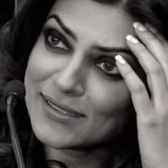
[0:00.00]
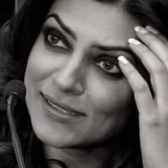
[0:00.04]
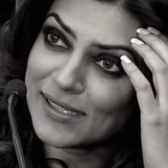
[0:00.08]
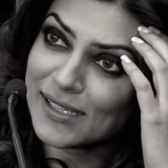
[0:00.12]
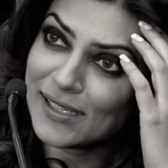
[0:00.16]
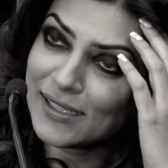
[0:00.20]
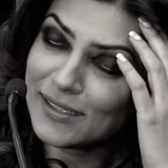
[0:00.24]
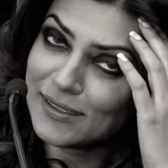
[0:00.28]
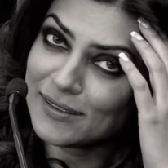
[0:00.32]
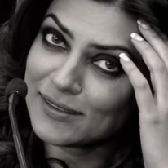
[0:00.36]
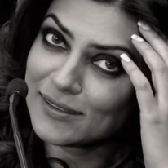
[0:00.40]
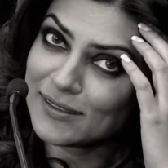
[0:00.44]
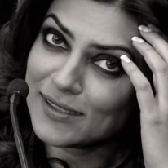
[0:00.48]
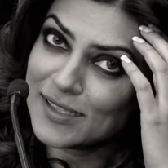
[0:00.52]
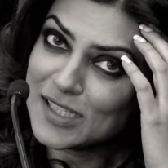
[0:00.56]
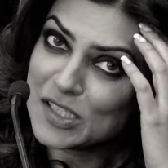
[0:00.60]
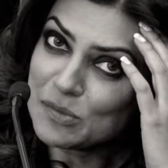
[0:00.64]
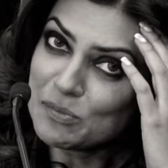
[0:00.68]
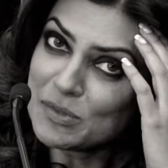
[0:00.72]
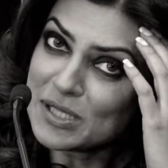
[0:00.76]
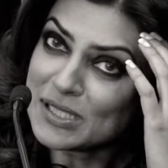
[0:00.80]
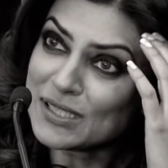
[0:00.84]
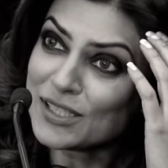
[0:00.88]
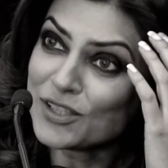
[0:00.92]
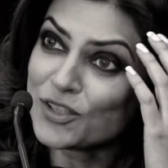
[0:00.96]
saying,
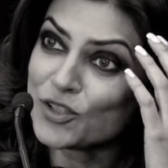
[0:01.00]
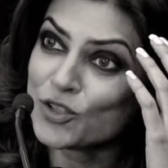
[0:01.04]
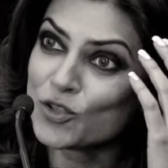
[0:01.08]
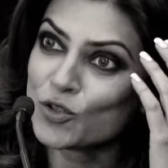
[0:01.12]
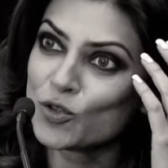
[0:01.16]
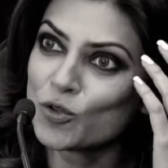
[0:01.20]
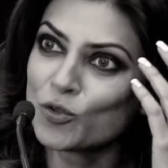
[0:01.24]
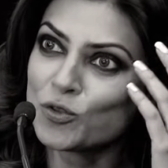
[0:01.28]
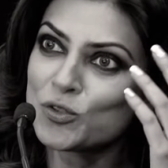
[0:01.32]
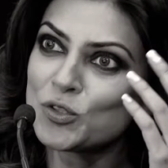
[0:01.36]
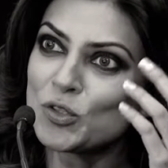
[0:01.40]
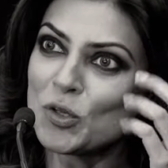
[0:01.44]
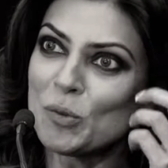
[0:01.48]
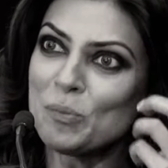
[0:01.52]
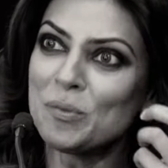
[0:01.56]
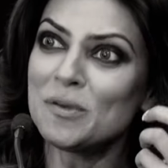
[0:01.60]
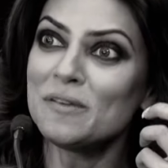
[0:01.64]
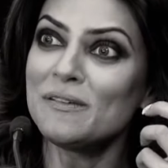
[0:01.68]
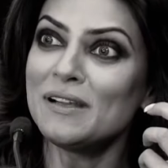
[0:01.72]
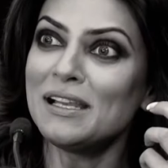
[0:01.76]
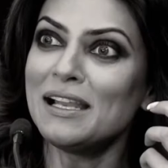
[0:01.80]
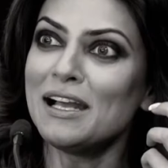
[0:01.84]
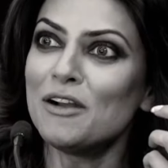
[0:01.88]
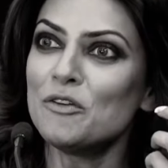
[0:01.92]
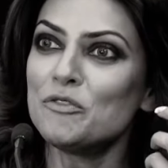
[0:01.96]
isn't this a showstopper
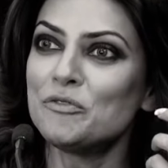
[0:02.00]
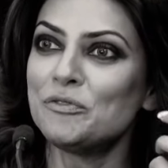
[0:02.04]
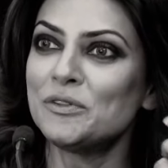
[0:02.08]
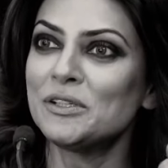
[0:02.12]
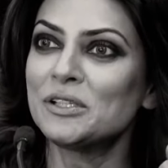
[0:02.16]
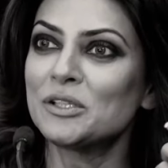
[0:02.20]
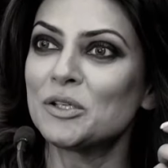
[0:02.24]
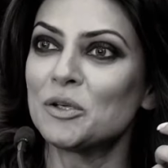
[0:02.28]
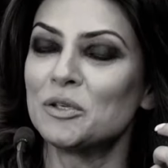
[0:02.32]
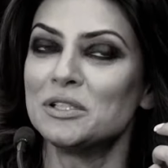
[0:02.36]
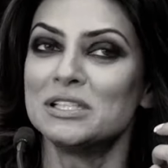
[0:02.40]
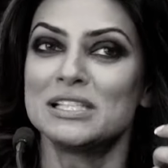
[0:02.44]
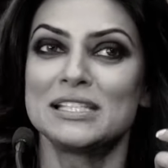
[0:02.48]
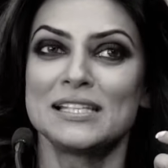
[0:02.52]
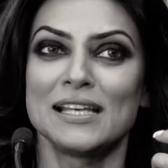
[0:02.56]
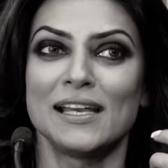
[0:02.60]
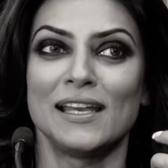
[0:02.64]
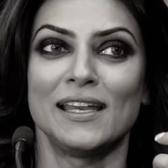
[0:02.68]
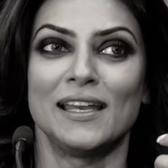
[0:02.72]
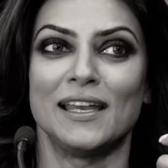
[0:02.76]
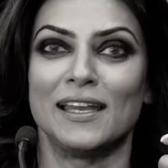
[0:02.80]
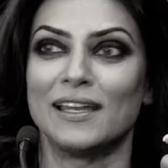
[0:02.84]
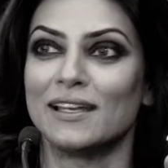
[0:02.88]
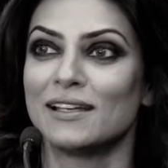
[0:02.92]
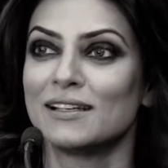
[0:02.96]
wala outfit kaun sa
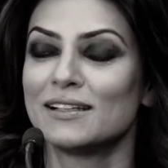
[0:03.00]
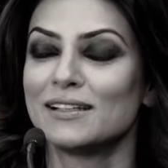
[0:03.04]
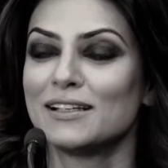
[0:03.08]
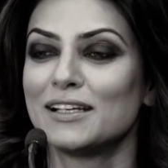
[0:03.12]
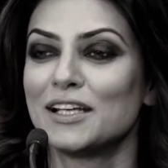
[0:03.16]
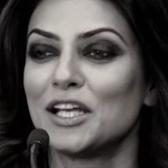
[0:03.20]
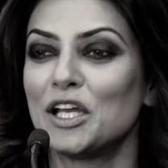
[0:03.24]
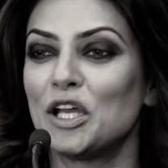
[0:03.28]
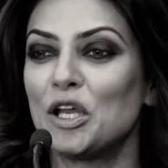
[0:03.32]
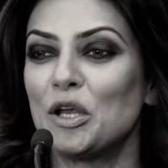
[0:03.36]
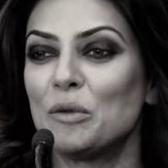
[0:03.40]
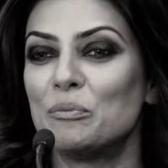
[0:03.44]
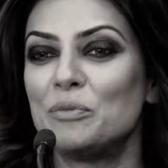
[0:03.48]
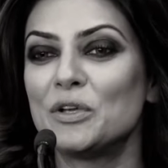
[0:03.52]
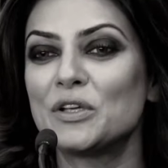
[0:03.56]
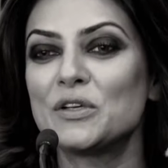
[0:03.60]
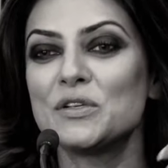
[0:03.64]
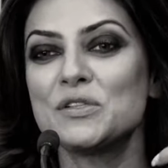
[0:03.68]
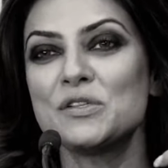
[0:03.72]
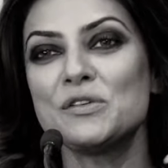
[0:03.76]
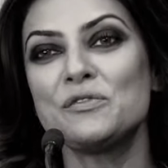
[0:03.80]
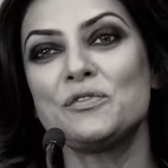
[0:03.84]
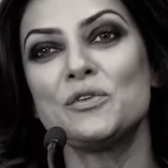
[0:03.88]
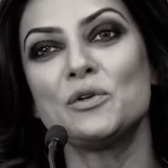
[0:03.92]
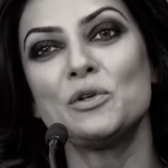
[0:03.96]
hai?
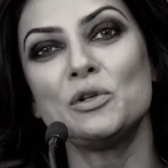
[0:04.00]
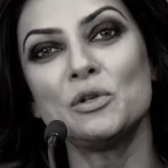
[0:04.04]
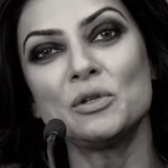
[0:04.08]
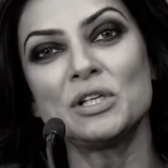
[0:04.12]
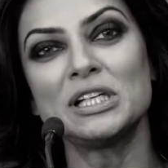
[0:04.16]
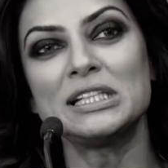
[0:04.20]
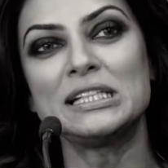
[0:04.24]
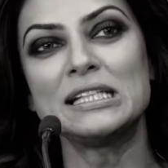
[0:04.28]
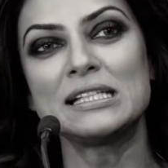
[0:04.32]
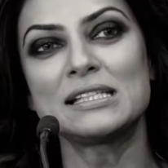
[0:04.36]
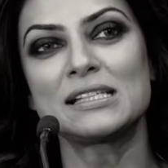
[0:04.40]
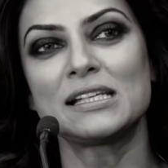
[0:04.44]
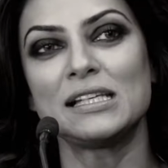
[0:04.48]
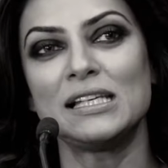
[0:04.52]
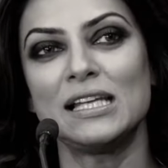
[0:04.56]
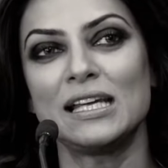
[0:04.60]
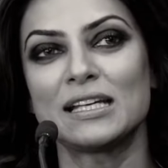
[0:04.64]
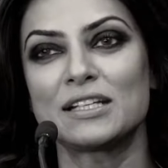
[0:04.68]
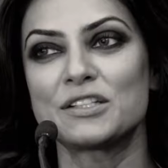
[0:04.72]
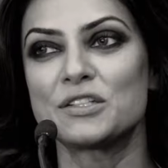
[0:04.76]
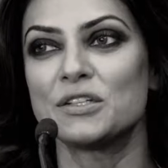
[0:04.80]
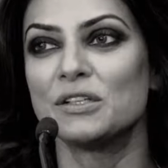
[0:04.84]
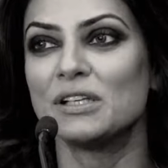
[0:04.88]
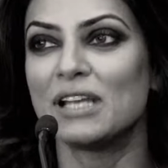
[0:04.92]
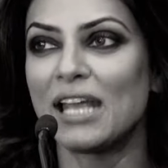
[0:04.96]
Because if you look at his
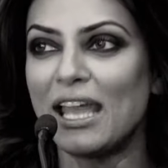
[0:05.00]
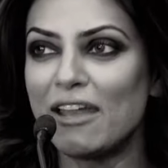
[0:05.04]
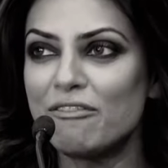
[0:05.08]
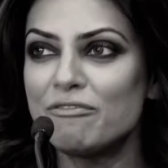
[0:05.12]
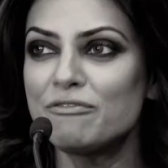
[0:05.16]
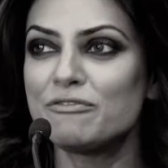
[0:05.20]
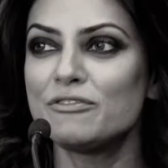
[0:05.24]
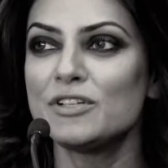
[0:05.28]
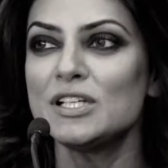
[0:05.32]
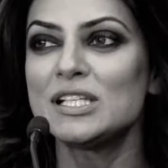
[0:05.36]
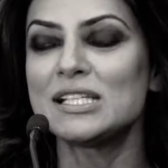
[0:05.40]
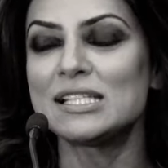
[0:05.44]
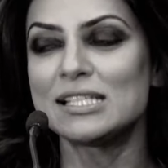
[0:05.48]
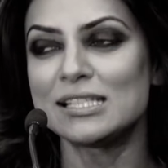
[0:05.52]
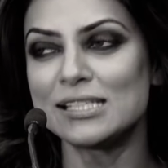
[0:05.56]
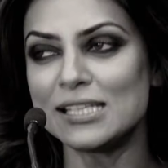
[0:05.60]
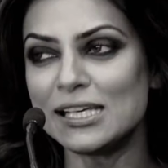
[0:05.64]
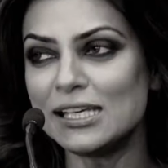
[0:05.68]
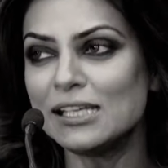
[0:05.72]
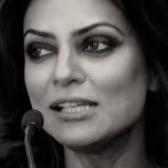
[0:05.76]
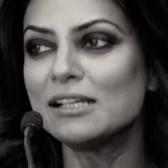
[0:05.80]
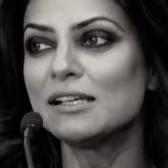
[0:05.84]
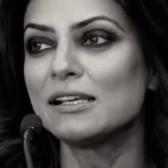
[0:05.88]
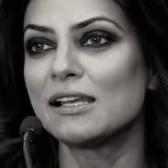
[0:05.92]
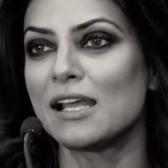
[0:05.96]
collection, every
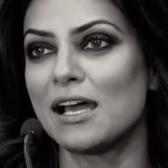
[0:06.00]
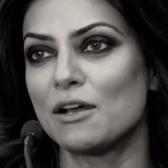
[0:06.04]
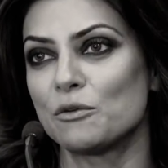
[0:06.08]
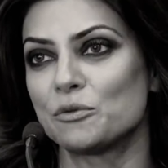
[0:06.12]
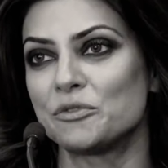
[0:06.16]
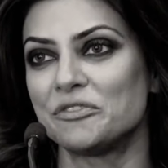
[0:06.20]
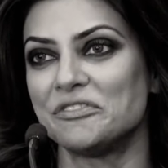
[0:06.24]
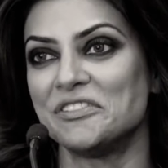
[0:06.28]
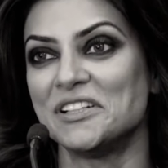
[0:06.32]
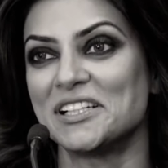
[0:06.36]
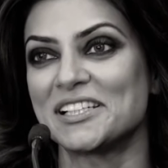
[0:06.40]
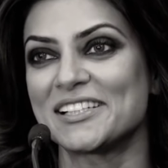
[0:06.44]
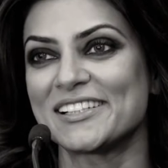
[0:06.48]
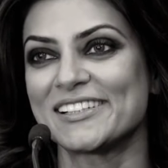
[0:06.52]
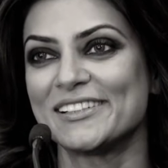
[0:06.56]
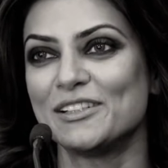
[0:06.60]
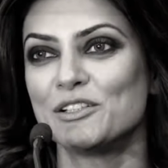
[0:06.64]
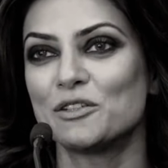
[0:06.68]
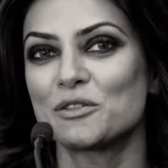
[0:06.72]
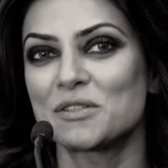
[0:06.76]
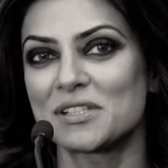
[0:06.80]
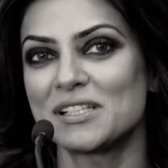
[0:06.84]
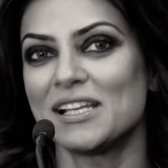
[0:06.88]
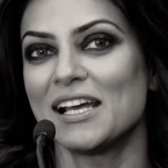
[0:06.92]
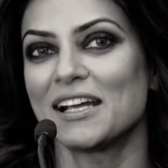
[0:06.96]
single outfit
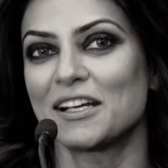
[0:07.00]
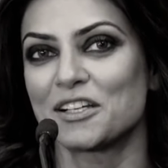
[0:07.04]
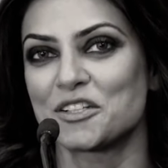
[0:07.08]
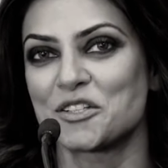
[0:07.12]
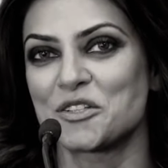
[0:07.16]
looks like a